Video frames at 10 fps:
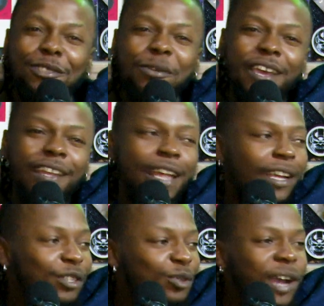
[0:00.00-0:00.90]
So yeah,
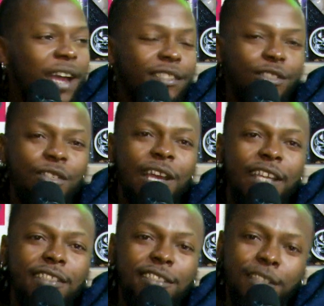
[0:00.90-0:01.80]
like you
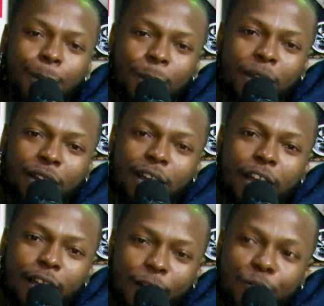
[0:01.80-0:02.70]
guys
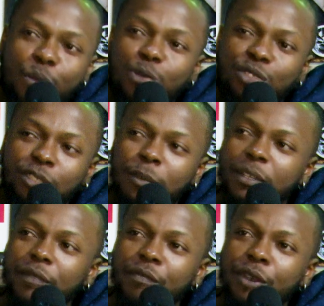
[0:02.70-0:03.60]
have built
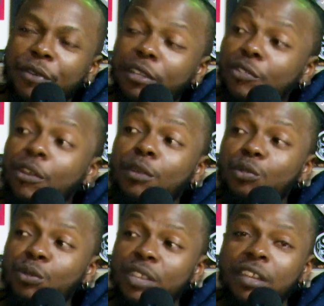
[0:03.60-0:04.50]
something very
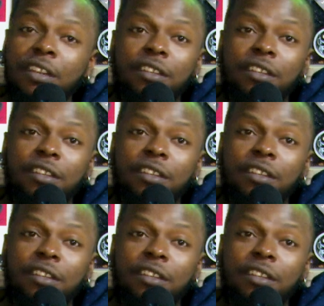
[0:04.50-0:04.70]
incredible here,